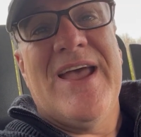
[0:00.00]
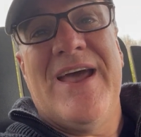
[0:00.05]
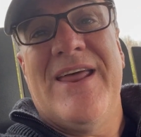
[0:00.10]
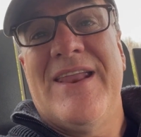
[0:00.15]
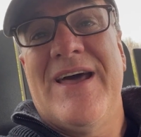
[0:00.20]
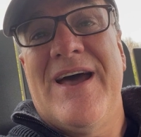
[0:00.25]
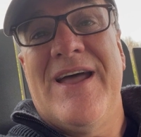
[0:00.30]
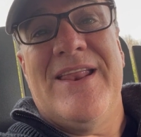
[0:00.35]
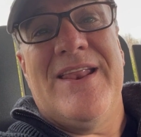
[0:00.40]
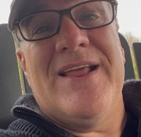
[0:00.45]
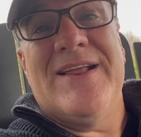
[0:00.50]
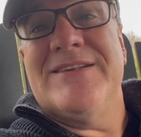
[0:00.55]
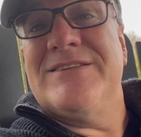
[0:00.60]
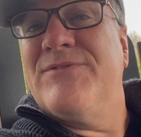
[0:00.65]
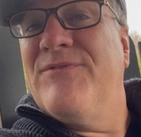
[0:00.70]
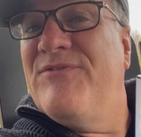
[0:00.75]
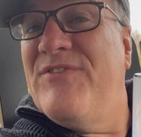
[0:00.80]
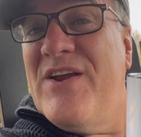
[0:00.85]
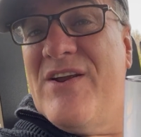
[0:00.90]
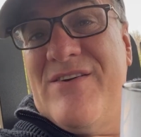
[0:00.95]
and
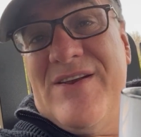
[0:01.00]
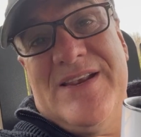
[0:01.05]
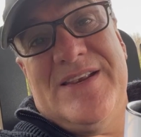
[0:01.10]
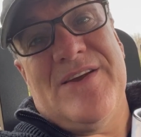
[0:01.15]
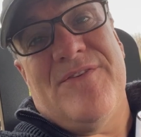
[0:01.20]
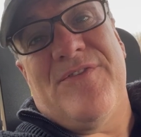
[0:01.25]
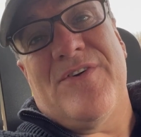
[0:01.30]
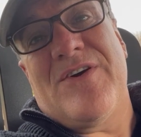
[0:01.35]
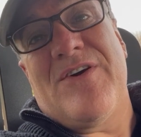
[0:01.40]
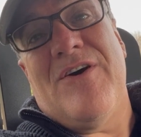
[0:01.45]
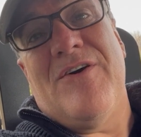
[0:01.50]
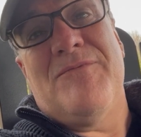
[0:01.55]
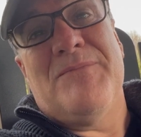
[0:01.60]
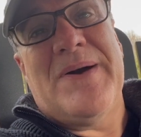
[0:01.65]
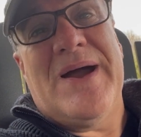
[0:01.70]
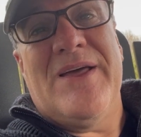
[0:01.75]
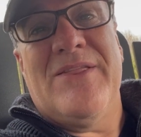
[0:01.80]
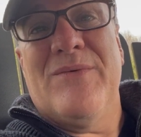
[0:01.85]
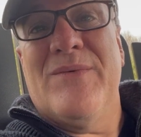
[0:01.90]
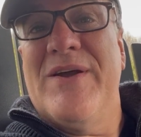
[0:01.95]
it's very difficult,
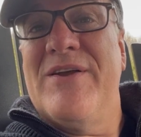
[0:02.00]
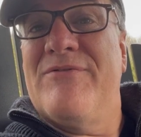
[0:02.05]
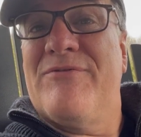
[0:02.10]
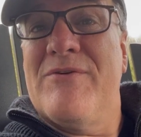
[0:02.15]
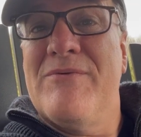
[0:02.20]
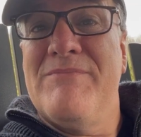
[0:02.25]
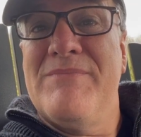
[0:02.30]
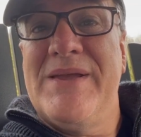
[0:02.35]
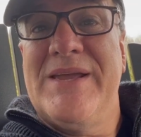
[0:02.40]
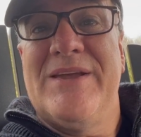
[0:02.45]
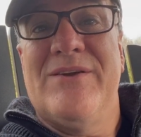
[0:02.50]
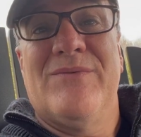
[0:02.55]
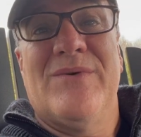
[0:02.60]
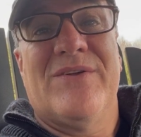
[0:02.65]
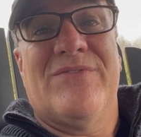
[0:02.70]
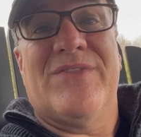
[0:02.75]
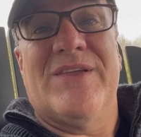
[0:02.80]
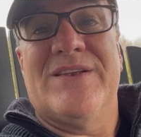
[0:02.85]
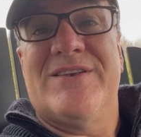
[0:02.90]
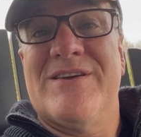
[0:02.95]
by the way, for me
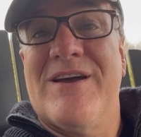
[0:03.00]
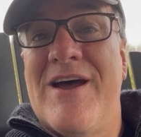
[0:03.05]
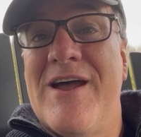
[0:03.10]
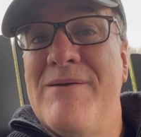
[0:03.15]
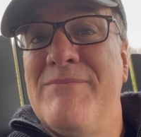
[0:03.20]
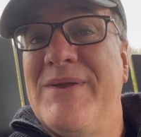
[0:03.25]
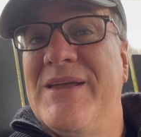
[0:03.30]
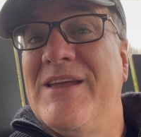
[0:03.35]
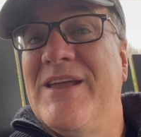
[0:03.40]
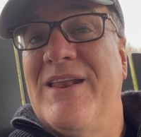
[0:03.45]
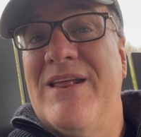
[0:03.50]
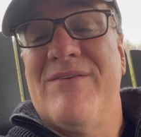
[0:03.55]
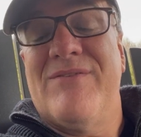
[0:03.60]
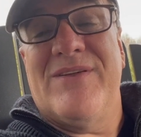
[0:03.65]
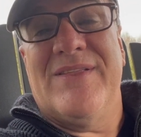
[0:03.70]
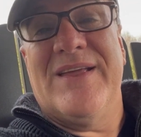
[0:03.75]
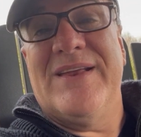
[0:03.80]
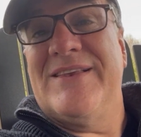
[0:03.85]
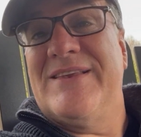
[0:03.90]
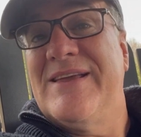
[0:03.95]
with the timing and
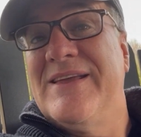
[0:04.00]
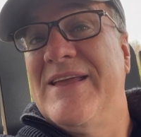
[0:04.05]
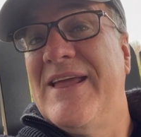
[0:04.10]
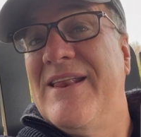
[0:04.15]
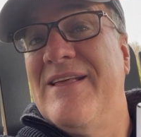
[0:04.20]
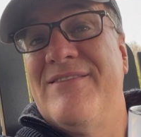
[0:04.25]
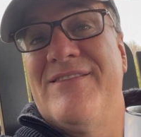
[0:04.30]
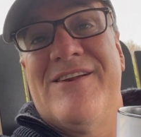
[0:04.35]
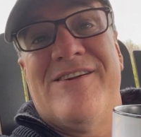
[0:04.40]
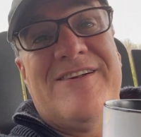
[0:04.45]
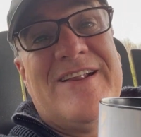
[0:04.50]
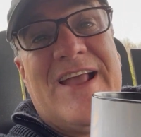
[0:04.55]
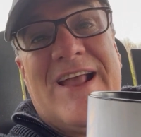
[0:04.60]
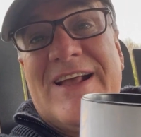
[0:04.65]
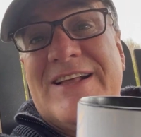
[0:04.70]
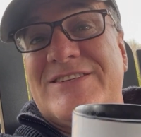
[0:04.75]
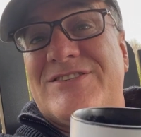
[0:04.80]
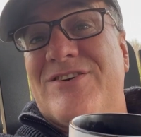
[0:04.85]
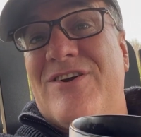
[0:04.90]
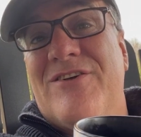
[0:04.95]
everything to get in there and
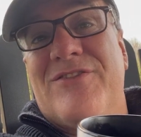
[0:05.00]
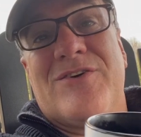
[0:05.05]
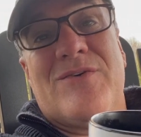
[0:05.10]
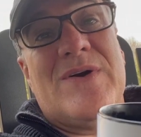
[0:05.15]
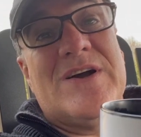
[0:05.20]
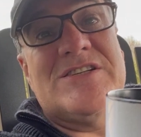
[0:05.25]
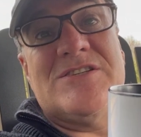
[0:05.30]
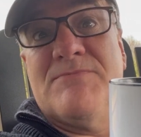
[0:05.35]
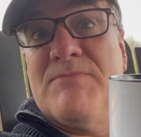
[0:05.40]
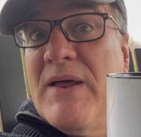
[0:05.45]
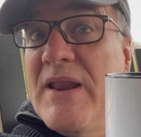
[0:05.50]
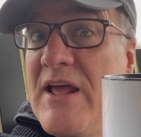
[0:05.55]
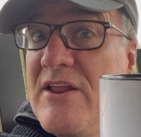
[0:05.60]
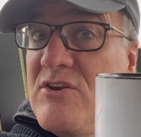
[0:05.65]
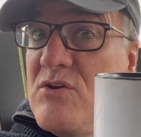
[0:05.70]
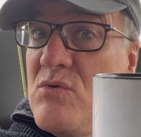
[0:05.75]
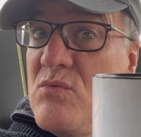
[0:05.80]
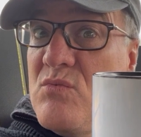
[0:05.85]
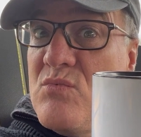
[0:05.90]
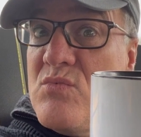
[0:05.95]
answer all the questions, but I
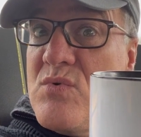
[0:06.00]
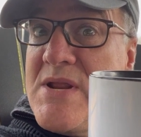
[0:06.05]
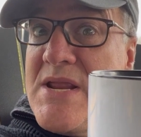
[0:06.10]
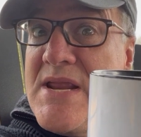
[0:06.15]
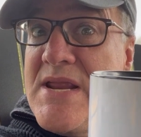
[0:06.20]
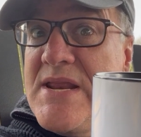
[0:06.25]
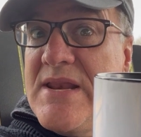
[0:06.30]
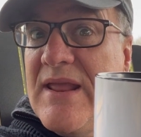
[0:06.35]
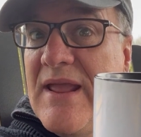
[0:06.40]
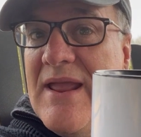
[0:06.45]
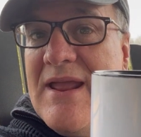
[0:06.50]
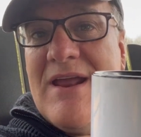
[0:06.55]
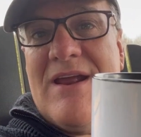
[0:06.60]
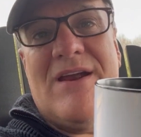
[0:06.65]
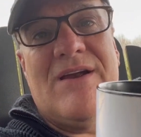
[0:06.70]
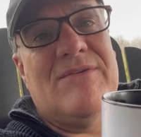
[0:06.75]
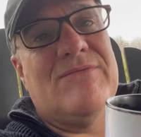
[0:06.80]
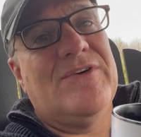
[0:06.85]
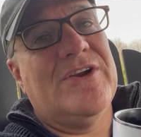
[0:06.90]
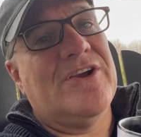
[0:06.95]
do read
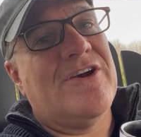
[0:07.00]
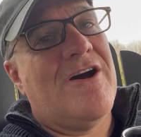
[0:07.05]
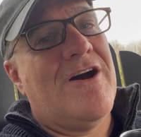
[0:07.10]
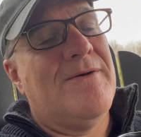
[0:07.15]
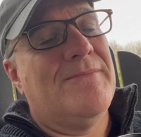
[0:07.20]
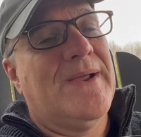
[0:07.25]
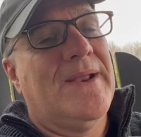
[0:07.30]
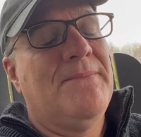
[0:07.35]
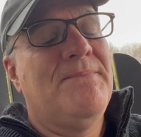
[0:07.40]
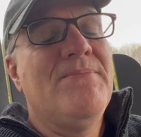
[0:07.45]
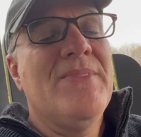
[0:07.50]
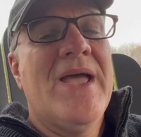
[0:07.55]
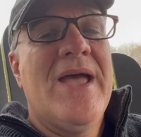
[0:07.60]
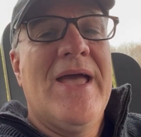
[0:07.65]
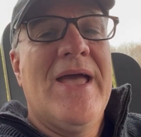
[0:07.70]
every comment.